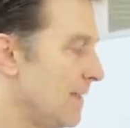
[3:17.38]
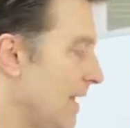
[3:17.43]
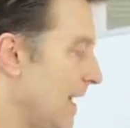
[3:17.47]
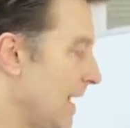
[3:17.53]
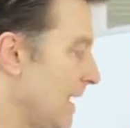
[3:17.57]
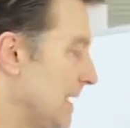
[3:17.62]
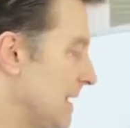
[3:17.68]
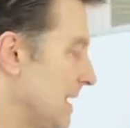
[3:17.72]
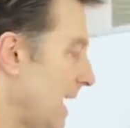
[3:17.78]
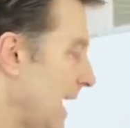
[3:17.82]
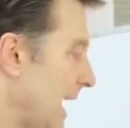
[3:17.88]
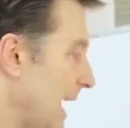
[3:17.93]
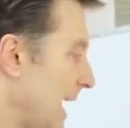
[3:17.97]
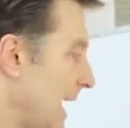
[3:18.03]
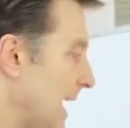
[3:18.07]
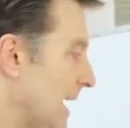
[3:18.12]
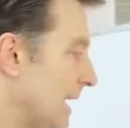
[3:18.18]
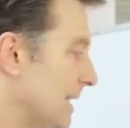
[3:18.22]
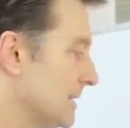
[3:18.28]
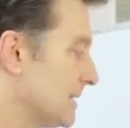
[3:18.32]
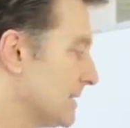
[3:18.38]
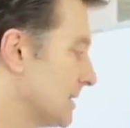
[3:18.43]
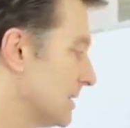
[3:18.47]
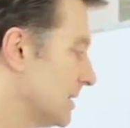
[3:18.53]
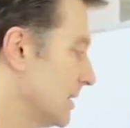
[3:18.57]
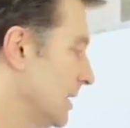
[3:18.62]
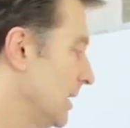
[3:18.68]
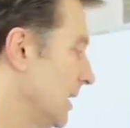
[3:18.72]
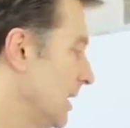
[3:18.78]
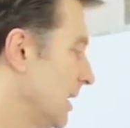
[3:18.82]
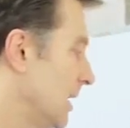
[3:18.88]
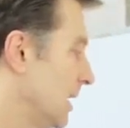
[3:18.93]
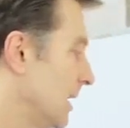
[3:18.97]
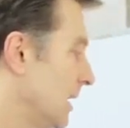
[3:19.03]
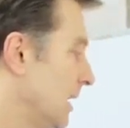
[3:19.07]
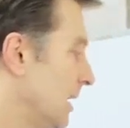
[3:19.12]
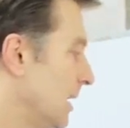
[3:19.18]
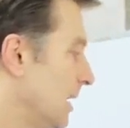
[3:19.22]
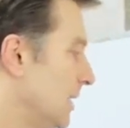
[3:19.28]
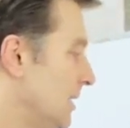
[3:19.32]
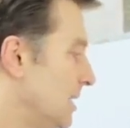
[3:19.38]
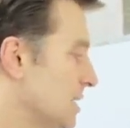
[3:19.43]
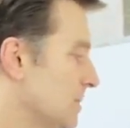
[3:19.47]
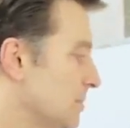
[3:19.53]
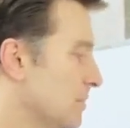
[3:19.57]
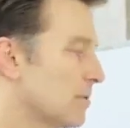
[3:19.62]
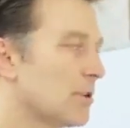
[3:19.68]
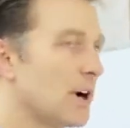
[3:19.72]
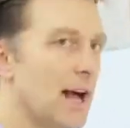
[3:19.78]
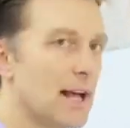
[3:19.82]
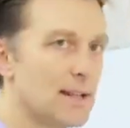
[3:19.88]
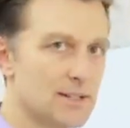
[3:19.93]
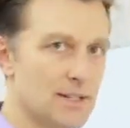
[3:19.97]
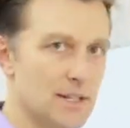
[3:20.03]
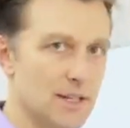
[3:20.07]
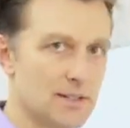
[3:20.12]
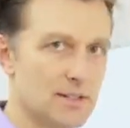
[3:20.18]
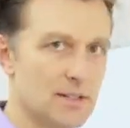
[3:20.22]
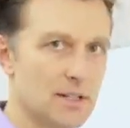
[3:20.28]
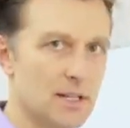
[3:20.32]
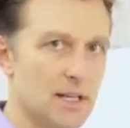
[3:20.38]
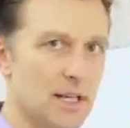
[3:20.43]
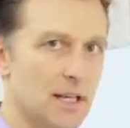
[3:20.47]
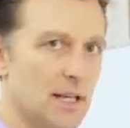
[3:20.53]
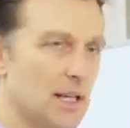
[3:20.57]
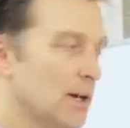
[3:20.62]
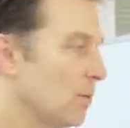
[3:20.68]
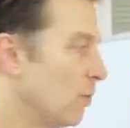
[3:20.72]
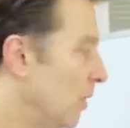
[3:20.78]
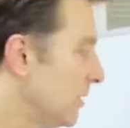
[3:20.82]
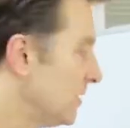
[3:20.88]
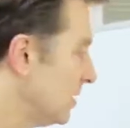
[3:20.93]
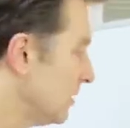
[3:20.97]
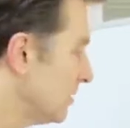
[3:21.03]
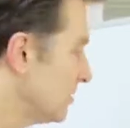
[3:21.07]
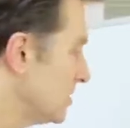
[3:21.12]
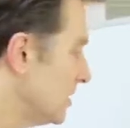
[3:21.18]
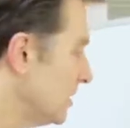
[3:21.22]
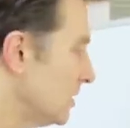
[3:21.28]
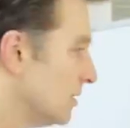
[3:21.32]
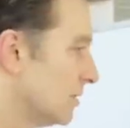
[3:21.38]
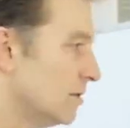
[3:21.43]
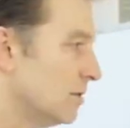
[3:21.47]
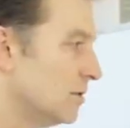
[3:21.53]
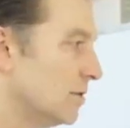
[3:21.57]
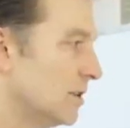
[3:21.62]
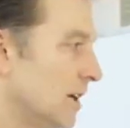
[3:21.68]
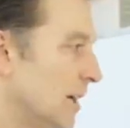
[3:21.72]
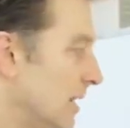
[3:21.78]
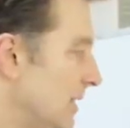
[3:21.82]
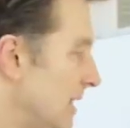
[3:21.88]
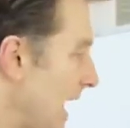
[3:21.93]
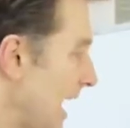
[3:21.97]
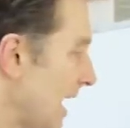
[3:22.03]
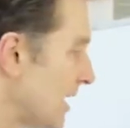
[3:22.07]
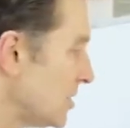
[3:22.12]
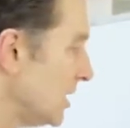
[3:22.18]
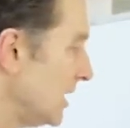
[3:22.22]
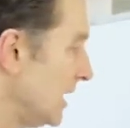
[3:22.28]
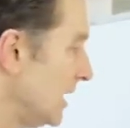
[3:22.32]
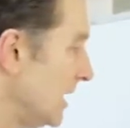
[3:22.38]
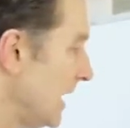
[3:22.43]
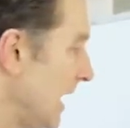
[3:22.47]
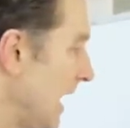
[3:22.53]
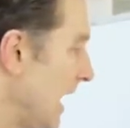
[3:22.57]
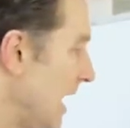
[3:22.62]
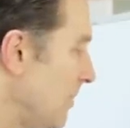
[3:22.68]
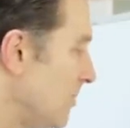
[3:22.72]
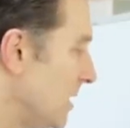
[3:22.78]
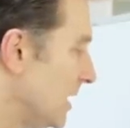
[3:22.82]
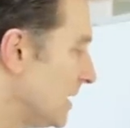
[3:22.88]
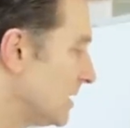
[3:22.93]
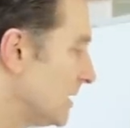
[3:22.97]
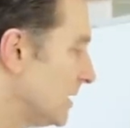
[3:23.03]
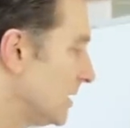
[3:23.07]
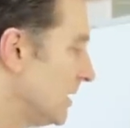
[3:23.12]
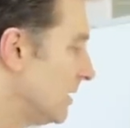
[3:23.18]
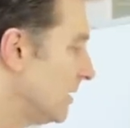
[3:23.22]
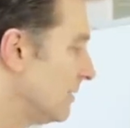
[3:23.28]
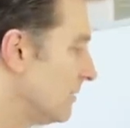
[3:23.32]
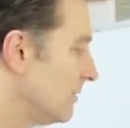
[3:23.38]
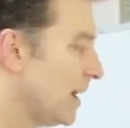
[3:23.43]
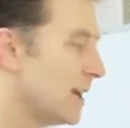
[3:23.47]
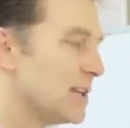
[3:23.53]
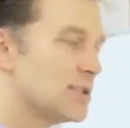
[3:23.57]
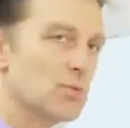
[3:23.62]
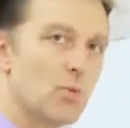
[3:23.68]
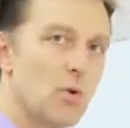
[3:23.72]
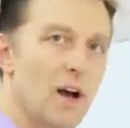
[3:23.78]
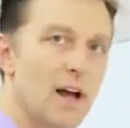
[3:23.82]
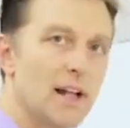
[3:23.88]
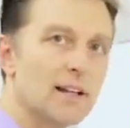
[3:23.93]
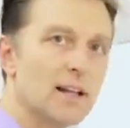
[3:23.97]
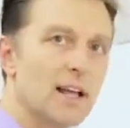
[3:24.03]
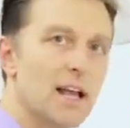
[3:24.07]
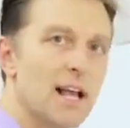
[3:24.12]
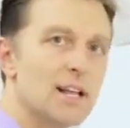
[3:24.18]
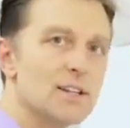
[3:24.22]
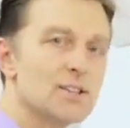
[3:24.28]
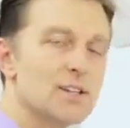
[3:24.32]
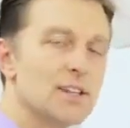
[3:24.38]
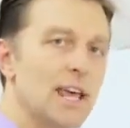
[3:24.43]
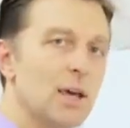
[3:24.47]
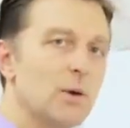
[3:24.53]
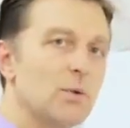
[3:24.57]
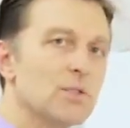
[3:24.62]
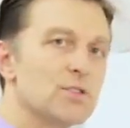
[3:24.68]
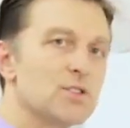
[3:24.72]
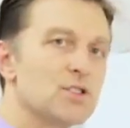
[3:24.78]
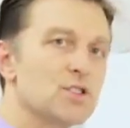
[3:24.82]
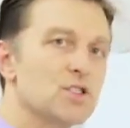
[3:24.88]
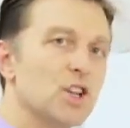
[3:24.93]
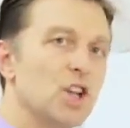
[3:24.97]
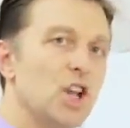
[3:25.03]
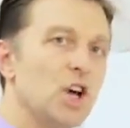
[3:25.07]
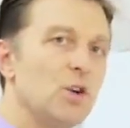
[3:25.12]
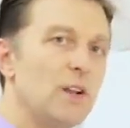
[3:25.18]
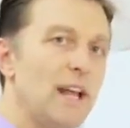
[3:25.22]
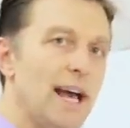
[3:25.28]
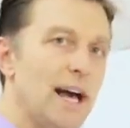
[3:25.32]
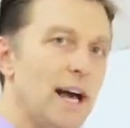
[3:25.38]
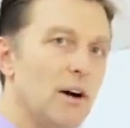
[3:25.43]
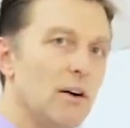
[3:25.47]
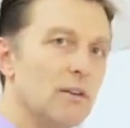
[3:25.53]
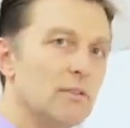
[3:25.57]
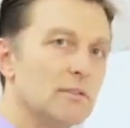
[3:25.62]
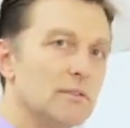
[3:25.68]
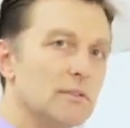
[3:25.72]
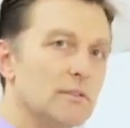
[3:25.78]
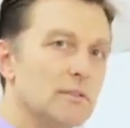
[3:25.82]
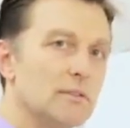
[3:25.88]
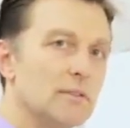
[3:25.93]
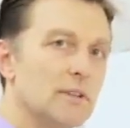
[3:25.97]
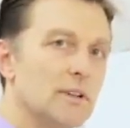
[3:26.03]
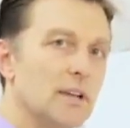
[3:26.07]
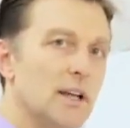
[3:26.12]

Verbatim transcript: they enhance this process. What they'll do, they actually inhibit phase 1. So they will slow down